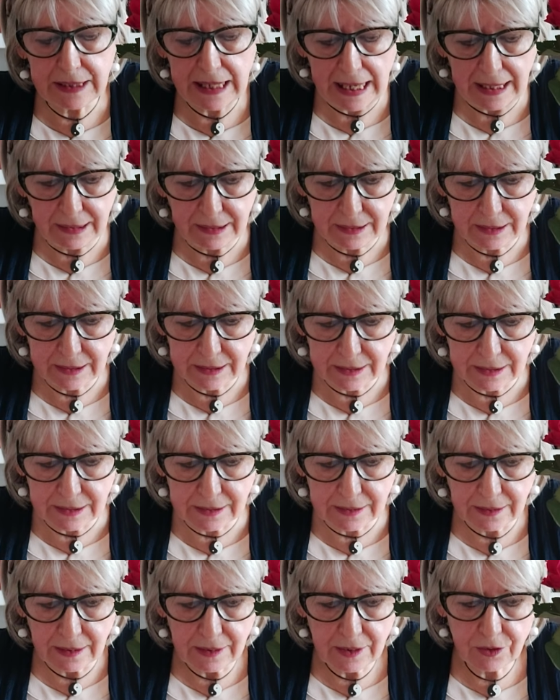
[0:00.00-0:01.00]

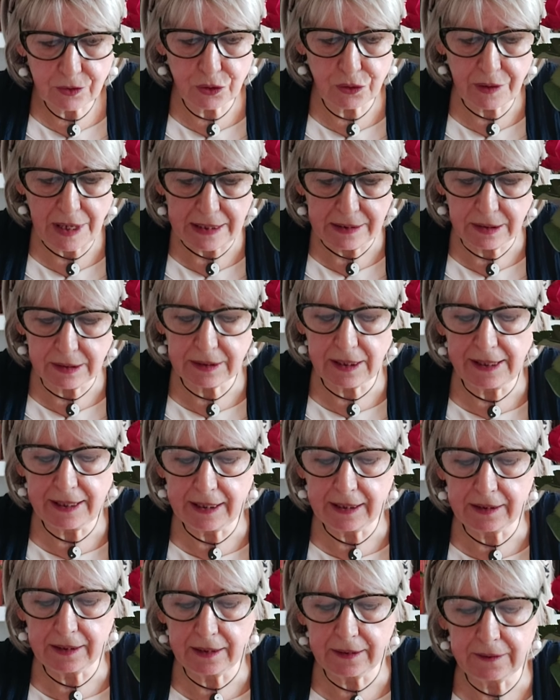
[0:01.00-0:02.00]
texts
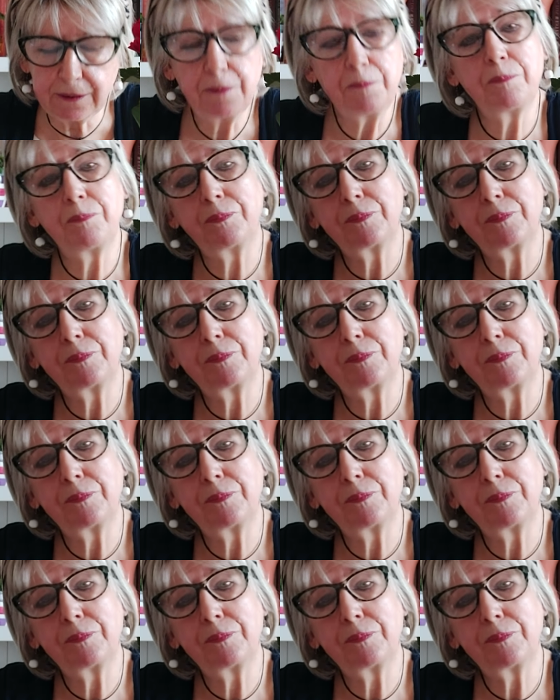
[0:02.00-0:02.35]
translated